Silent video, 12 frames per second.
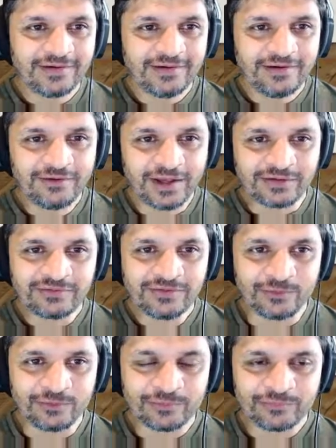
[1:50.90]
Okay,
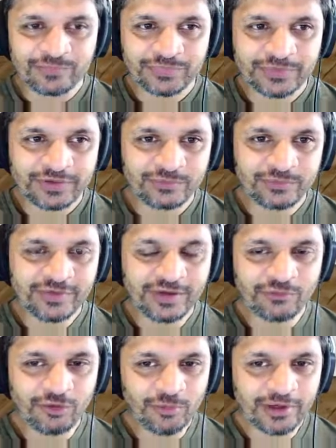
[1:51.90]
so we
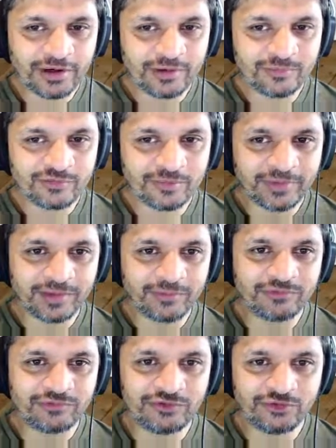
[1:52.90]
said robot arms are made up
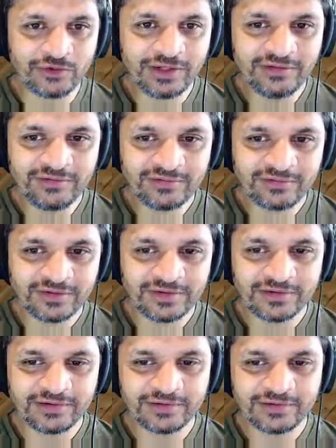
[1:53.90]
of joints,
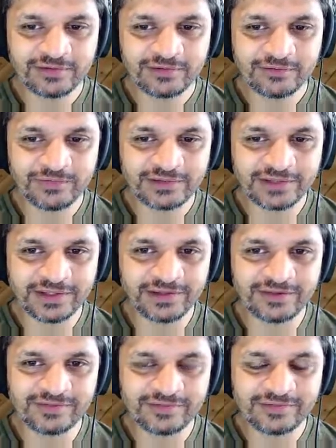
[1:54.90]
which are
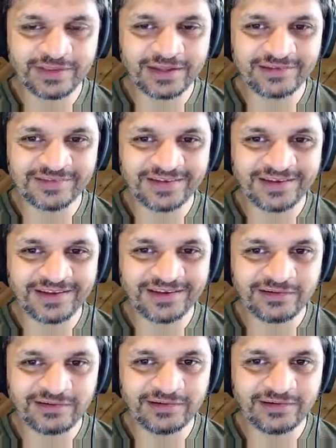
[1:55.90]
these things that
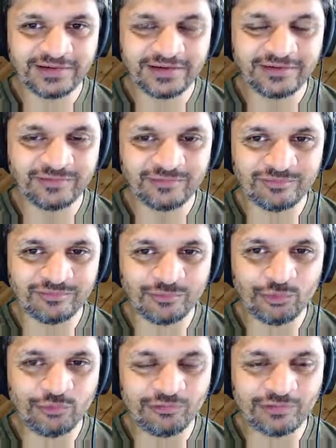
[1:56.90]
can turn and
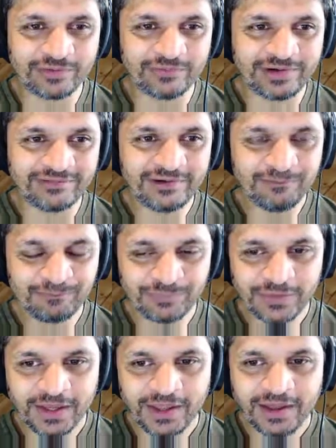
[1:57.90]
move and whatever.
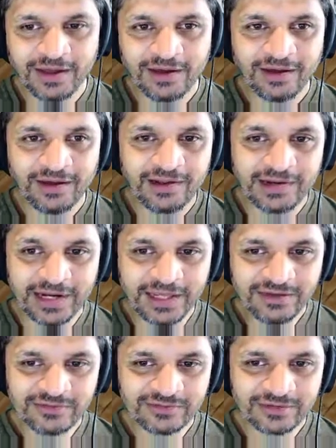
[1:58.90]

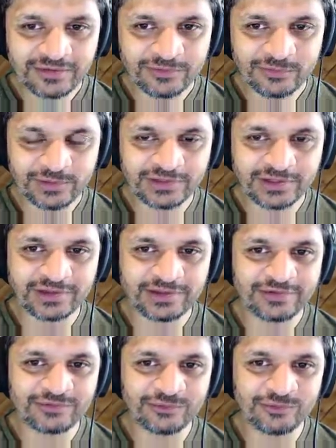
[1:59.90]
Links, which are
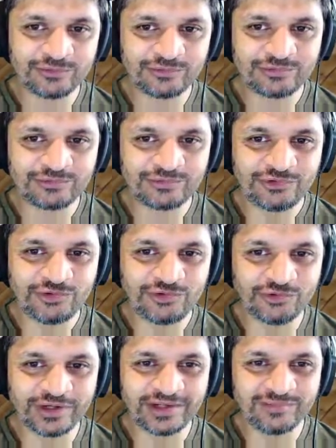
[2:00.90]
the sort of
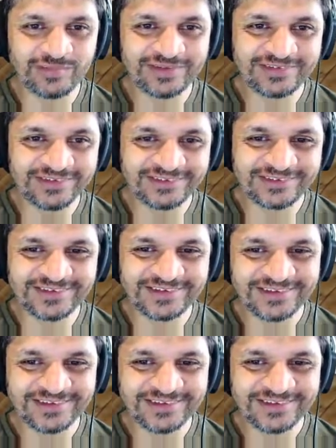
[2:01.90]
joining pieces,